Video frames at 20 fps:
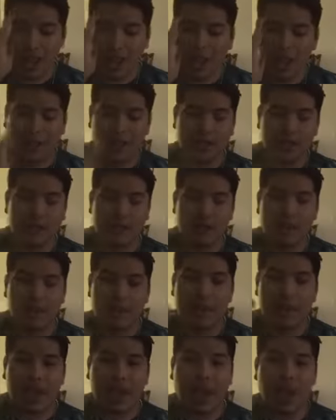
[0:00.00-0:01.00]
And it's gonna
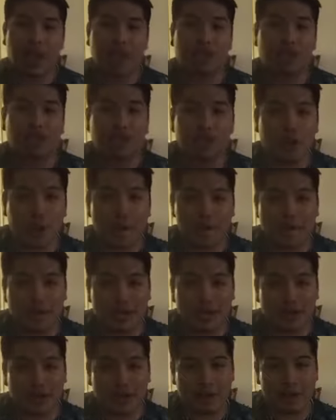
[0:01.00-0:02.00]
be a good
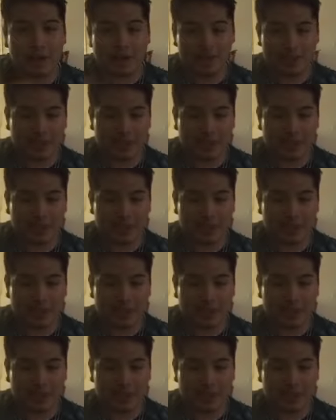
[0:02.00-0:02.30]
beginning of the